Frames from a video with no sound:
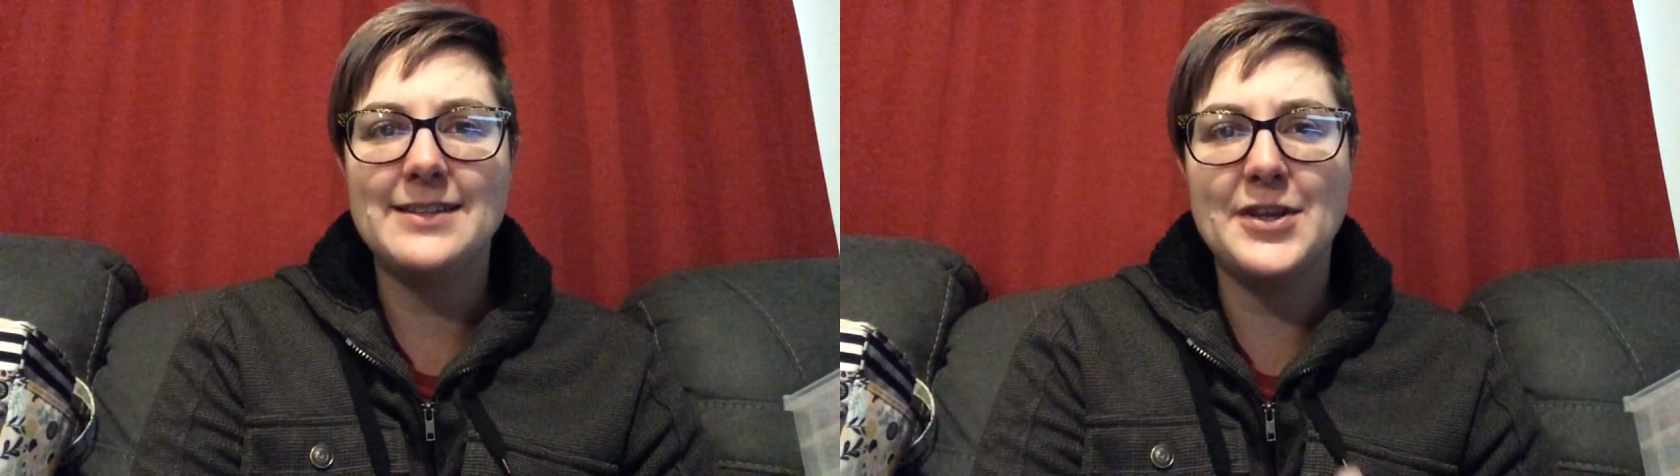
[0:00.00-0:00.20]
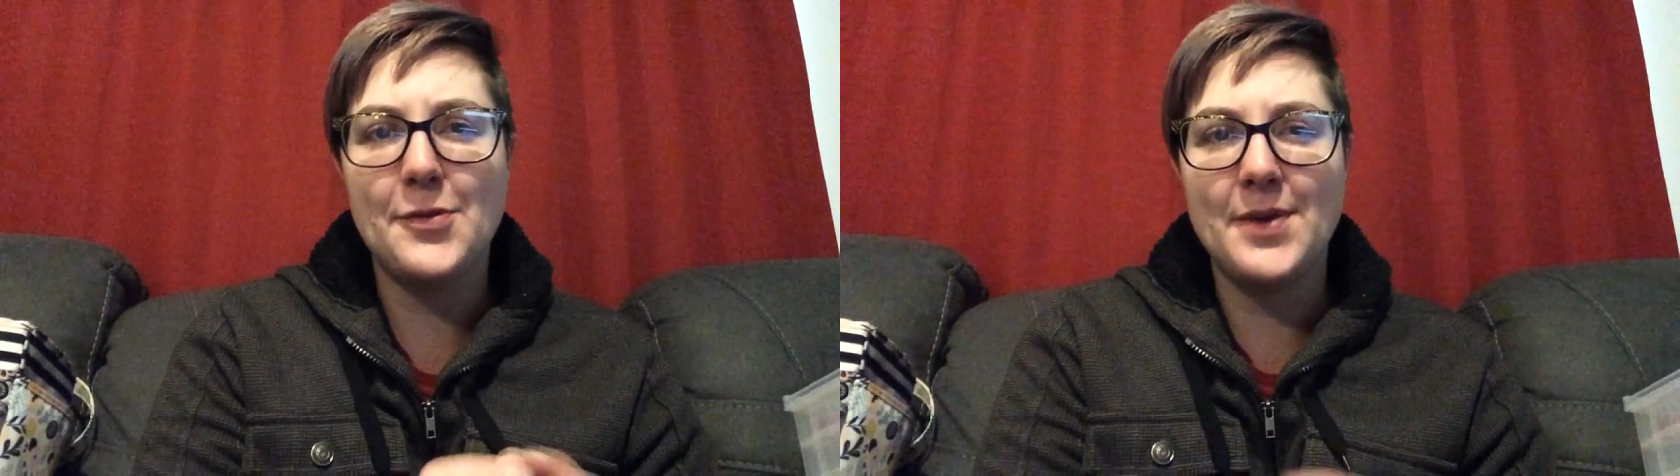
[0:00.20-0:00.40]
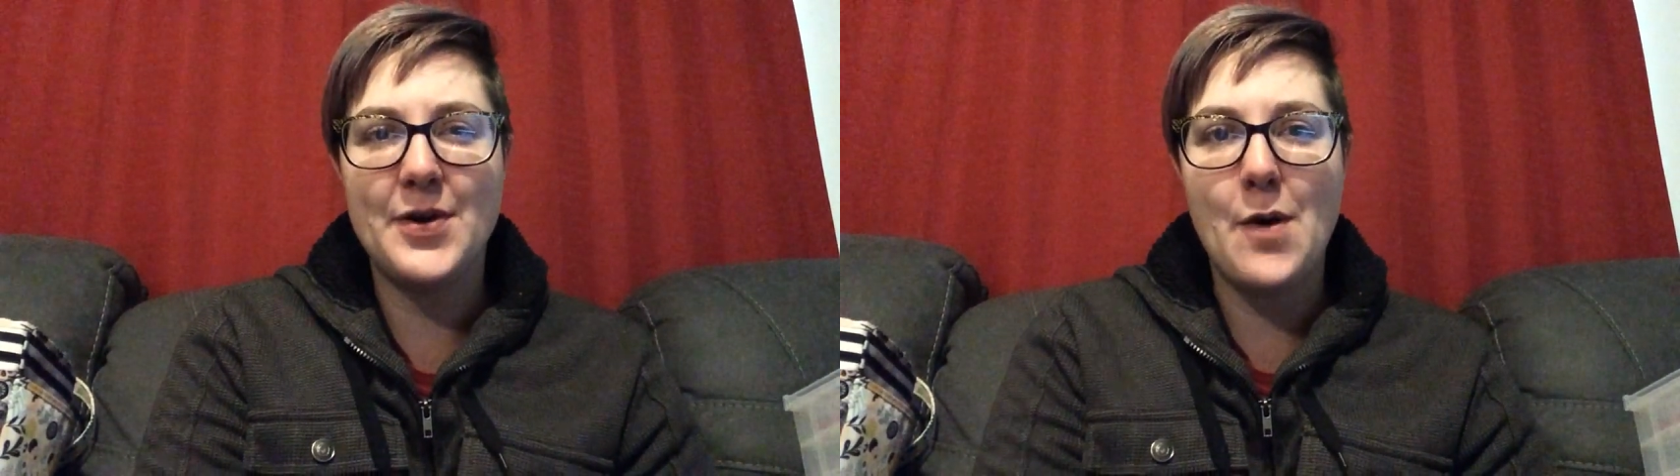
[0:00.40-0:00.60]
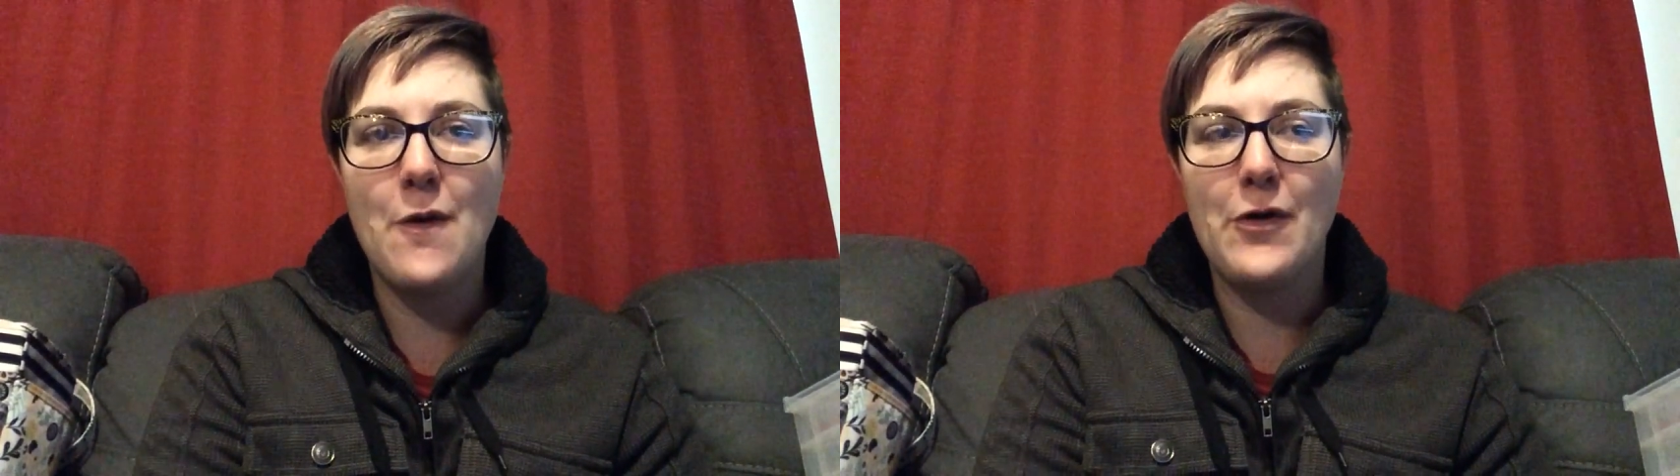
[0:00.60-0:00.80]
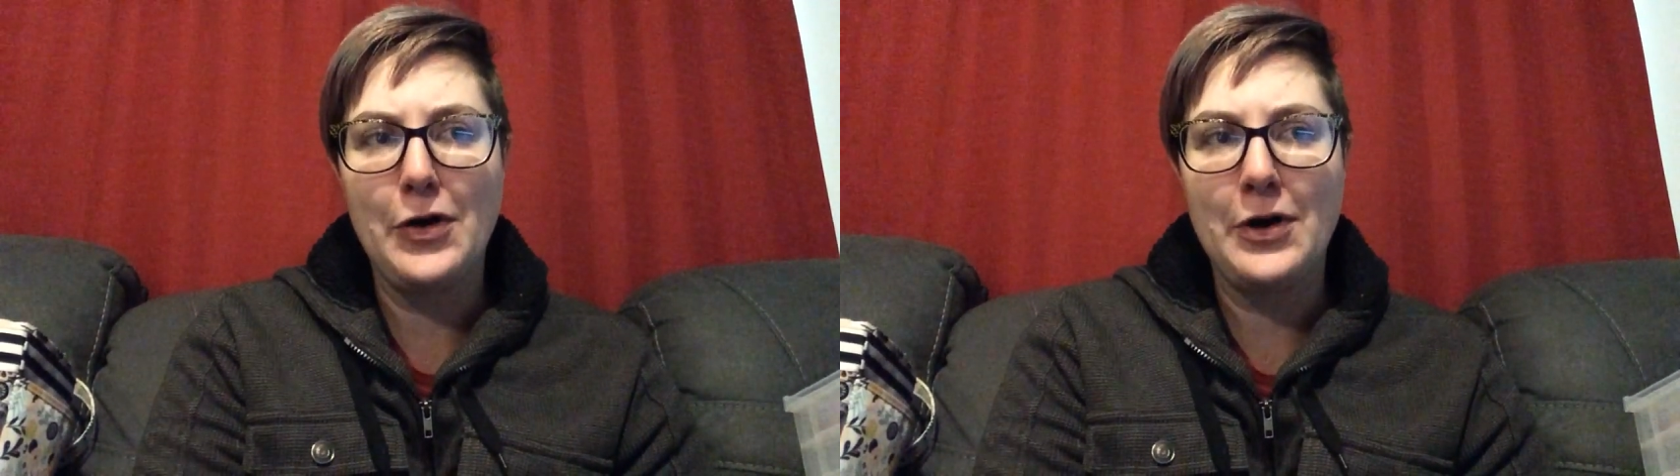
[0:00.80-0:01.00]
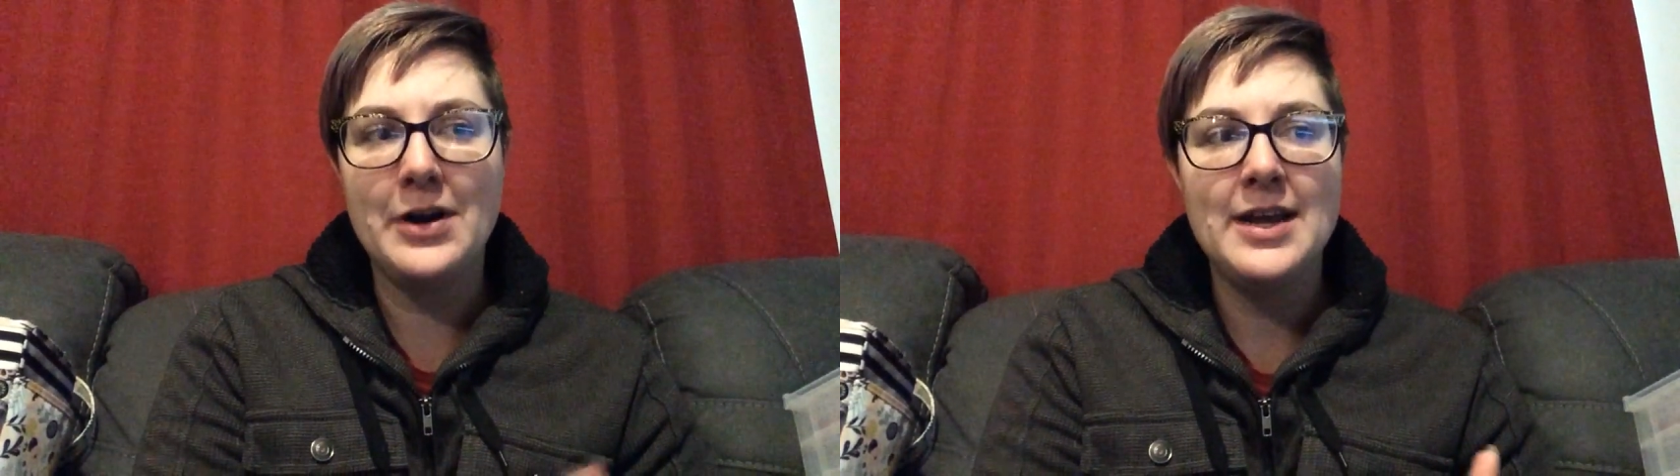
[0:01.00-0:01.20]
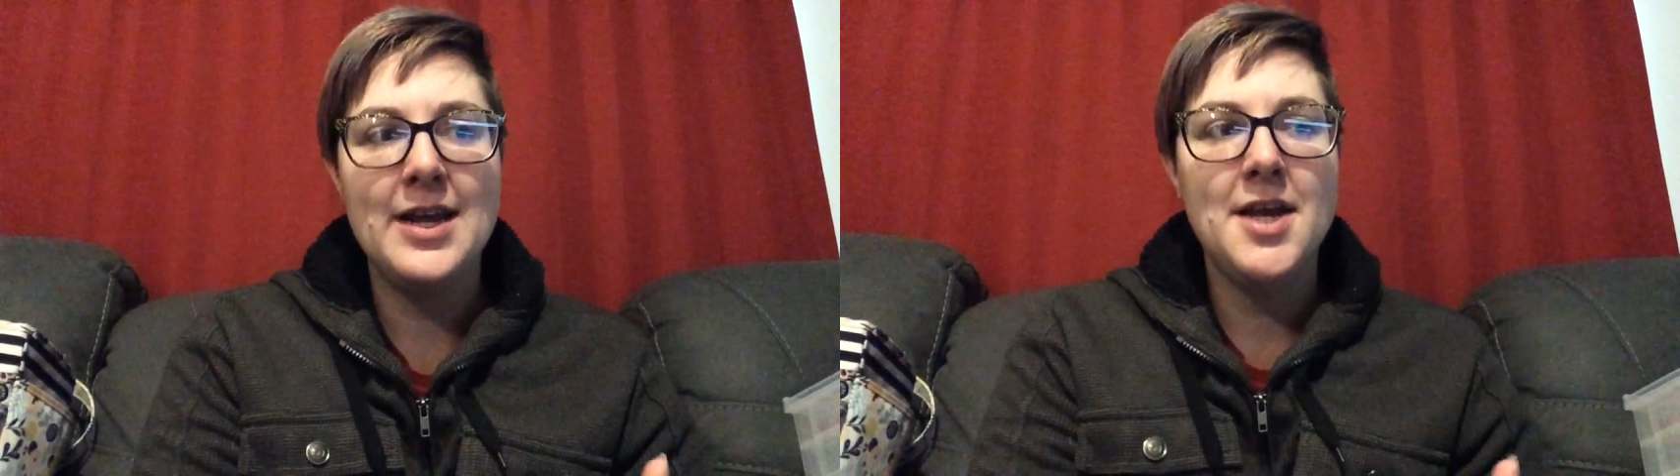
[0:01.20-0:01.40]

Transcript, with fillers: a little bit of horror.